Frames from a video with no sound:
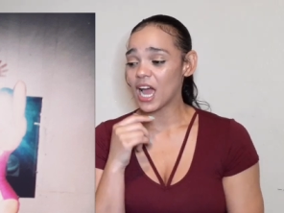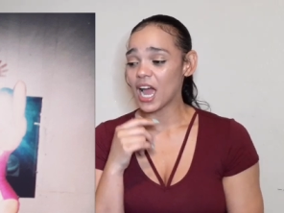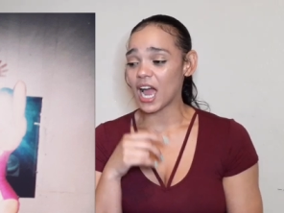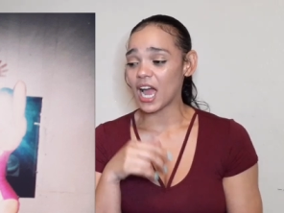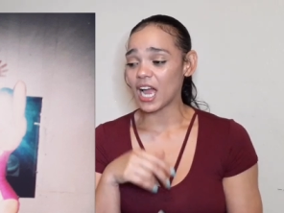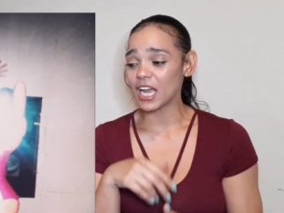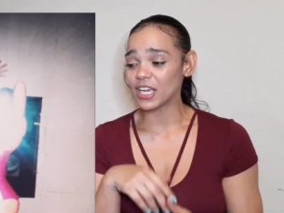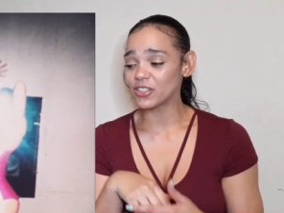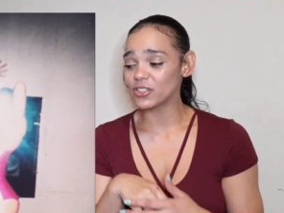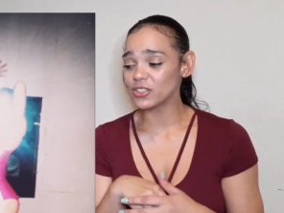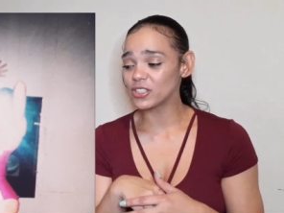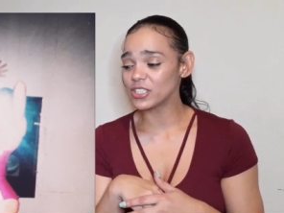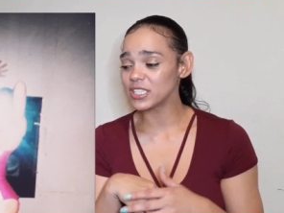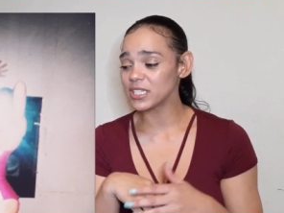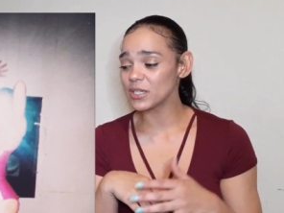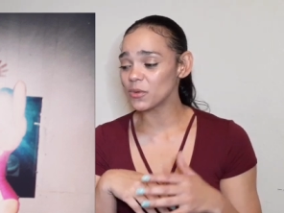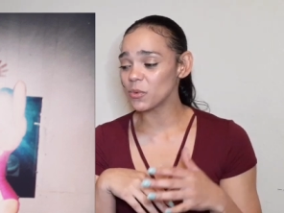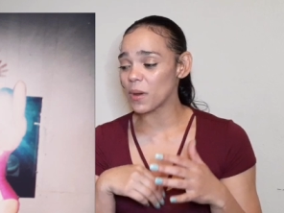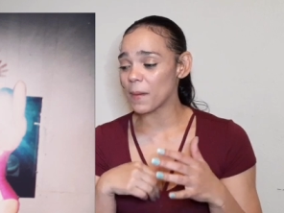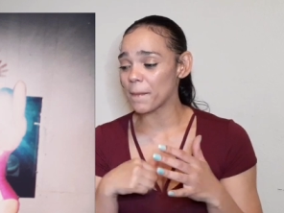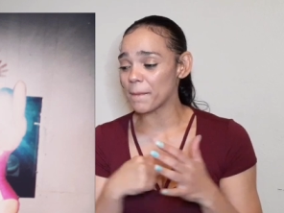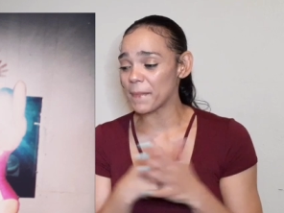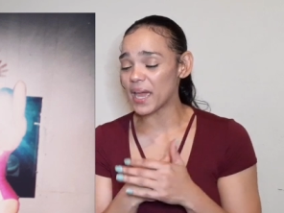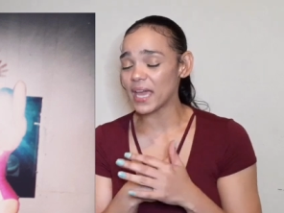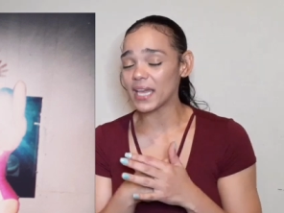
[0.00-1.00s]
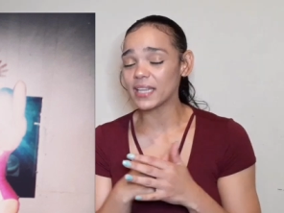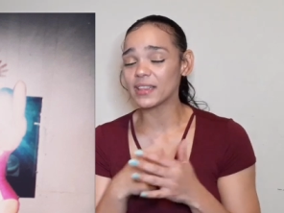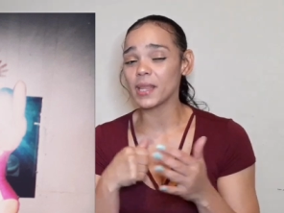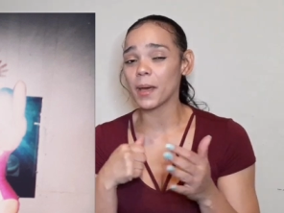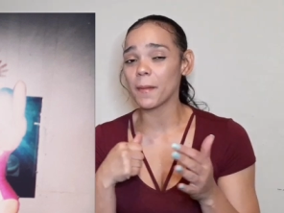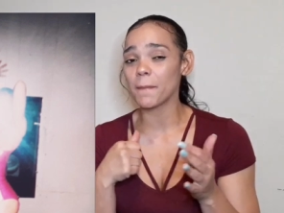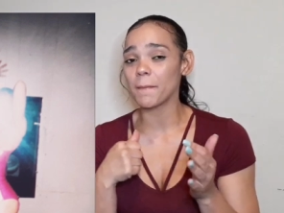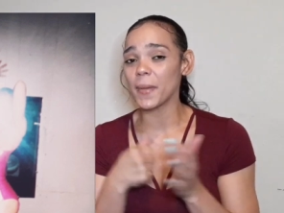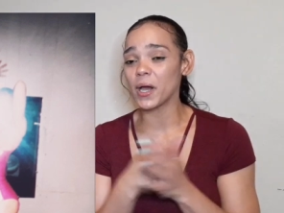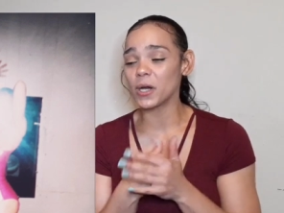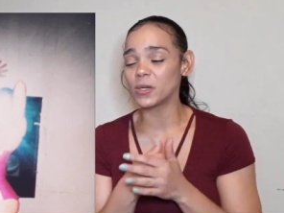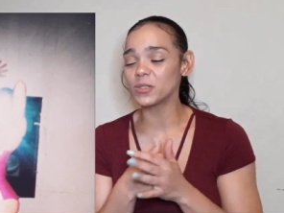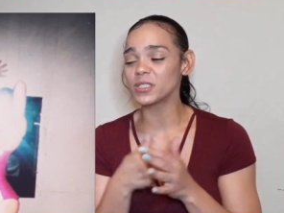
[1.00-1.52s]
I usually would make the
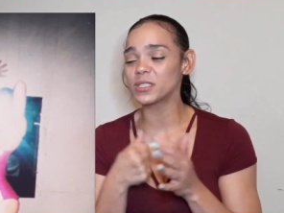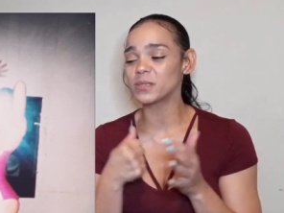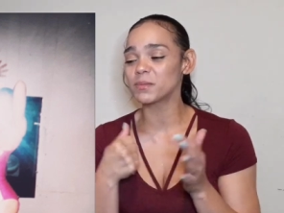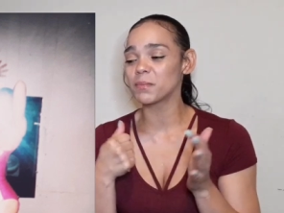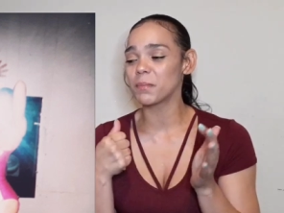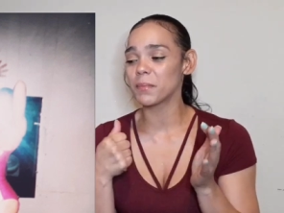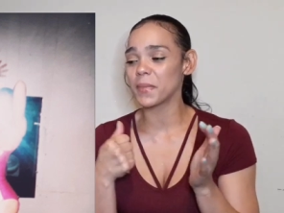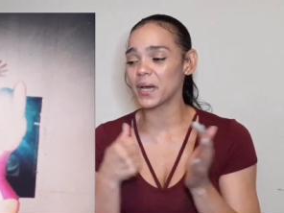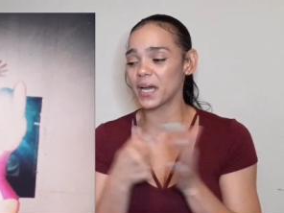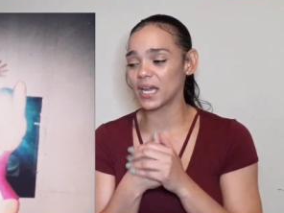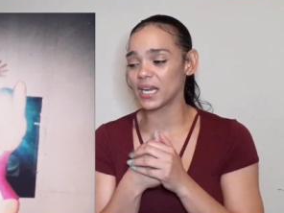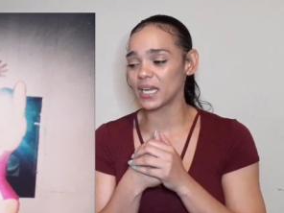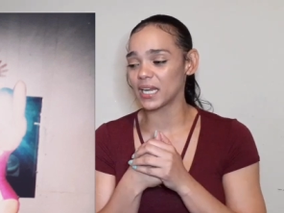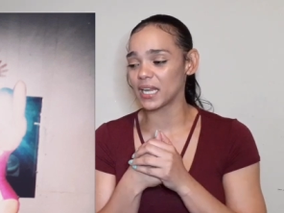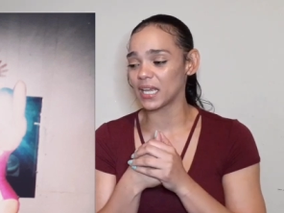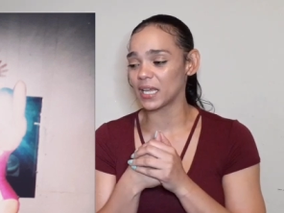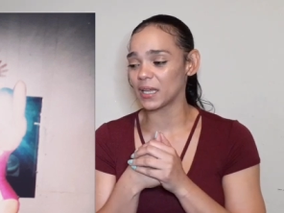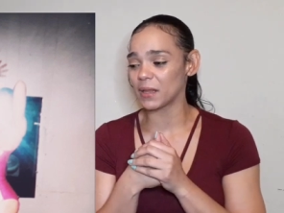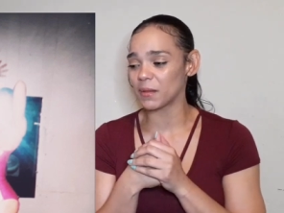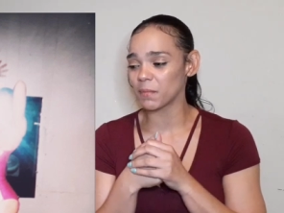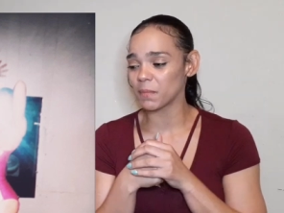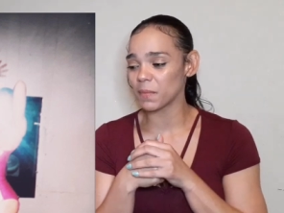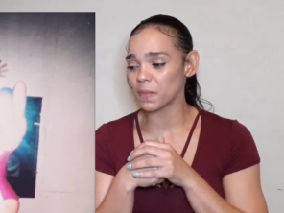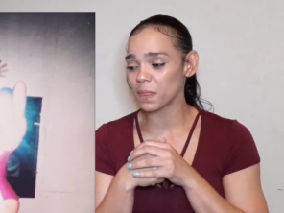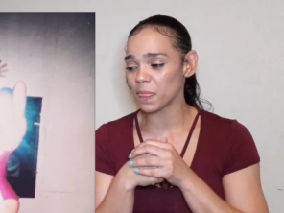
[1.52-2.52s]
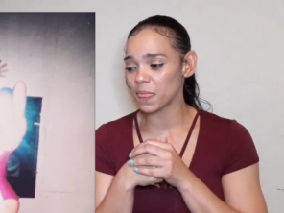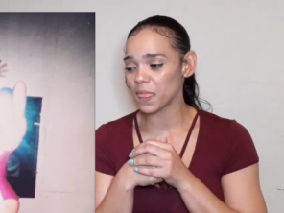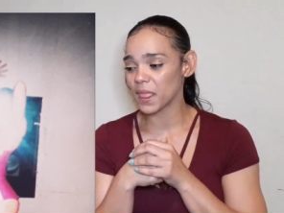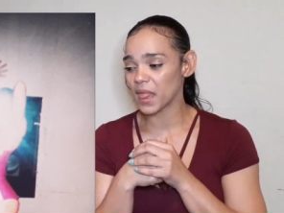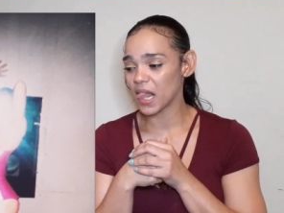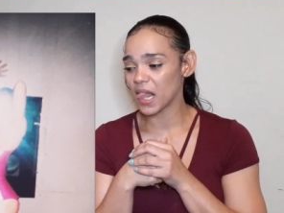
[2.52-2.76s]
most money